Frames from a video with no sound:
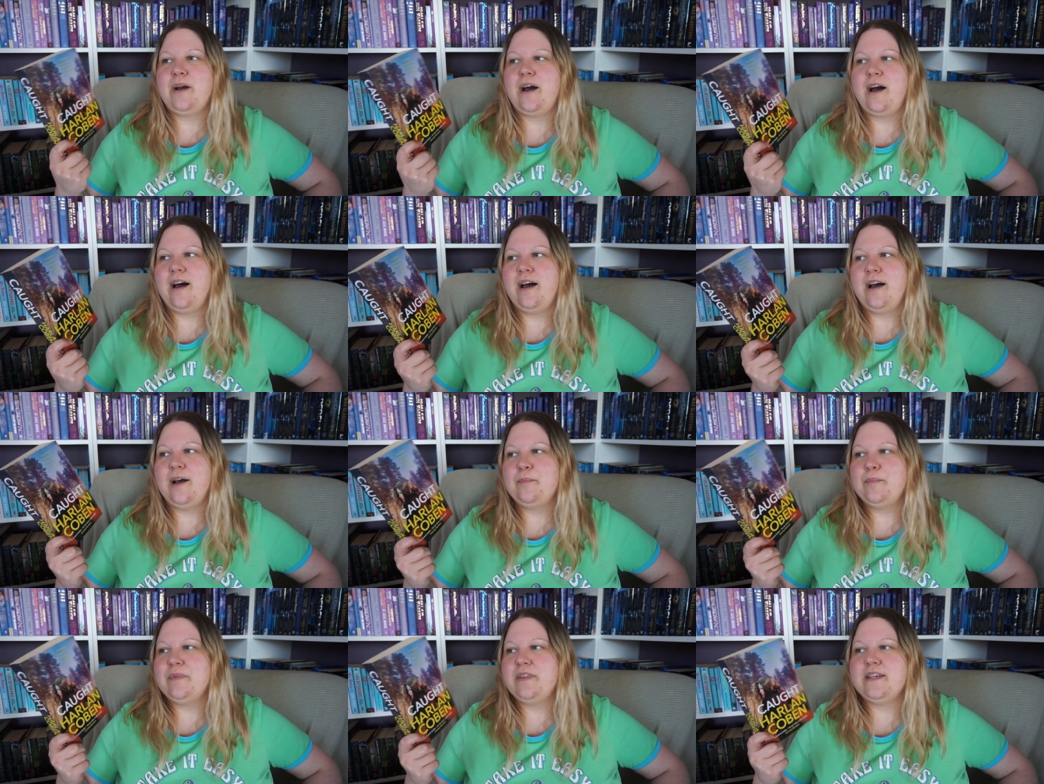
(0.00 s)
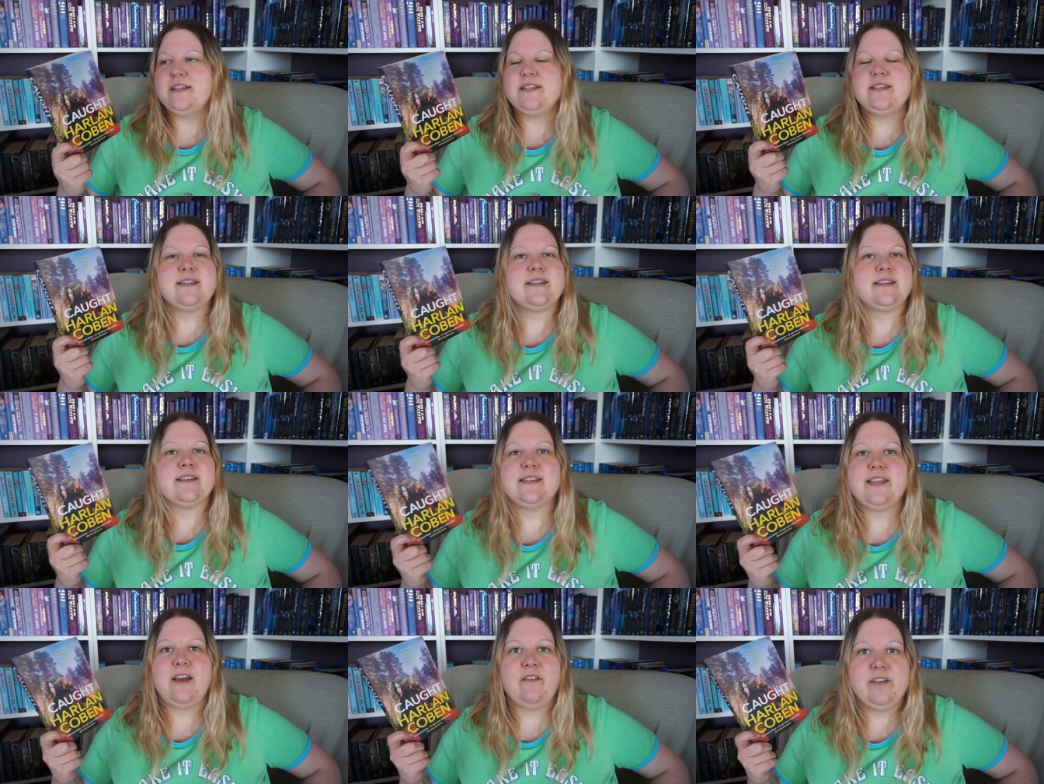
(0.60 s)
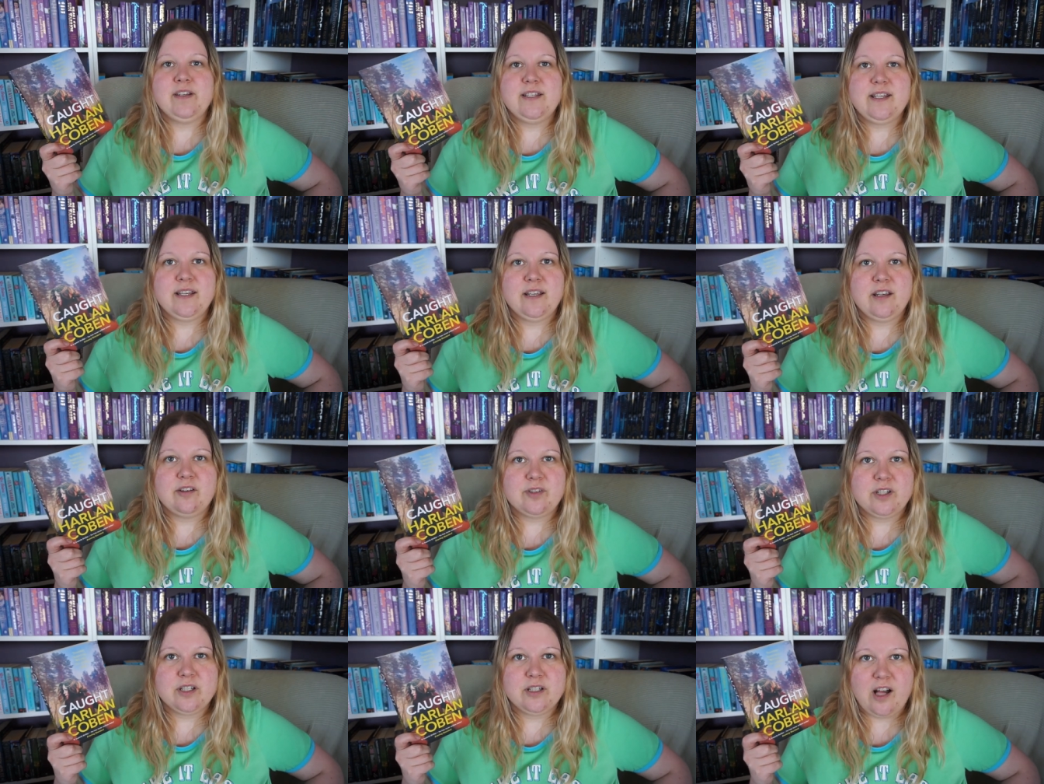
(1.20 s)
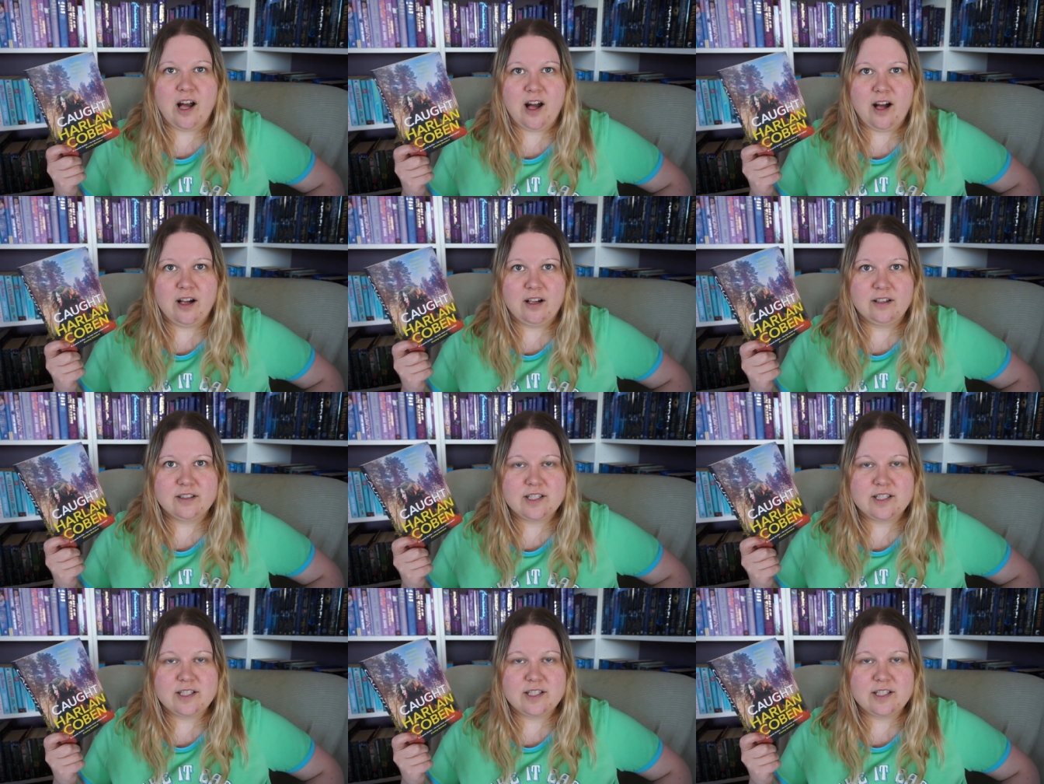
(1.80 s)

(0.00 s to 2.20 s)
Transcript: um, this seventeen year old girl,